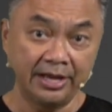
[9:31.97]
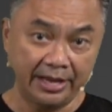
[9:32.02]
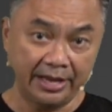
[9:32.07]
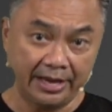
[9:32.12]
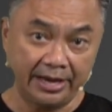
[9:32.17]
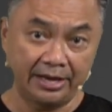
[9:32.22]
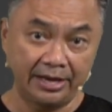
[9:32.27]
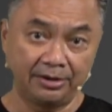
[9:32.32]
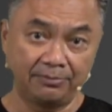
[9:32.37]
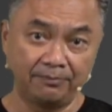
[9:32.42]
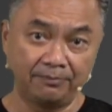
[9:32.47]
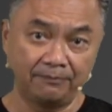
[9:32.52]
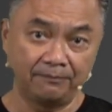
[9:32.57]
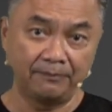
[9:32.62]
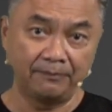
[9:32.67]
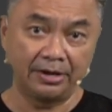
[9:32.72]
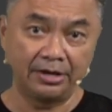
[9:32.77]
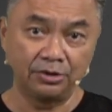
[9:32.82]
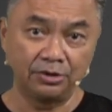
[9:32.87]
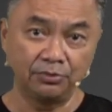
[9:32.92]
And
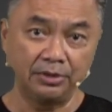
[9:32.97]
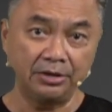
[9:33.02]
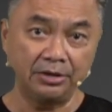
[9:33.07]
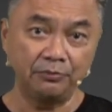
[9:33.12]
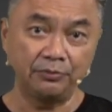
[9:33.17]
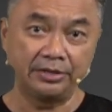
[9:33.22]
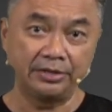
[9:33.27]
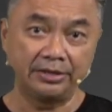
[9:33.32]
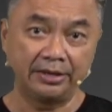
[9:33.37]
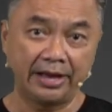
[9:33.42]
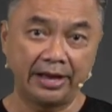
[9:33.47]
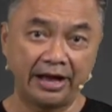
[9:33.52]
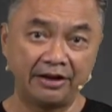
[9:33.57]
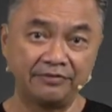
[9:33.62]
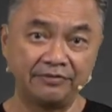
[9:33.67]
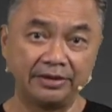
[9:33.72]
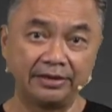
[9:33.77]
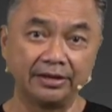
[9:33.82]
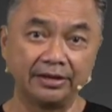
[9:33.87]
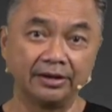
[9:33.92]
by the way, we're
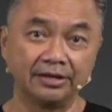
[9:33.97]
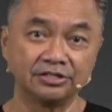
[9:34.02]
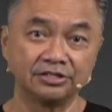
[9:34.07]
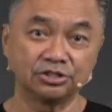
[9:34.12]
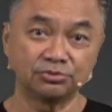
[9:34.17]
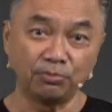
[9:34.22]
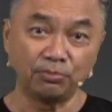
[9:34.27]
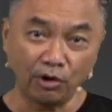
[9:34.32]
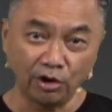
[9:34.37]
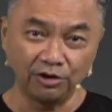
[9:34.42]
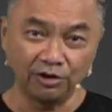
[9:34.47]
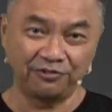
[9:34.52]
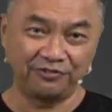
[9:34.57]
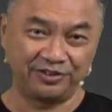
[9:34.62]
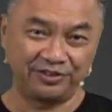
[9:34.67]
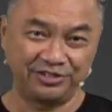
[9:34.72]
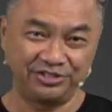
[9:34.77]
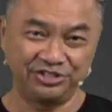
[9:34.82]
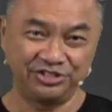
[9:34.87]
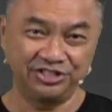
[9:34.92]
having a small
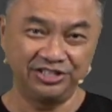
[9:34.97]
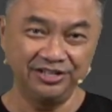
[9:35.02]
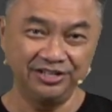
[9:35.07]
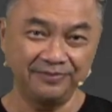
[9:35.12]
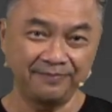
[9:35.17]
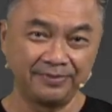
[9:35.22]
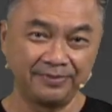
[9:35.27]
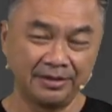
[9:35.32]
version,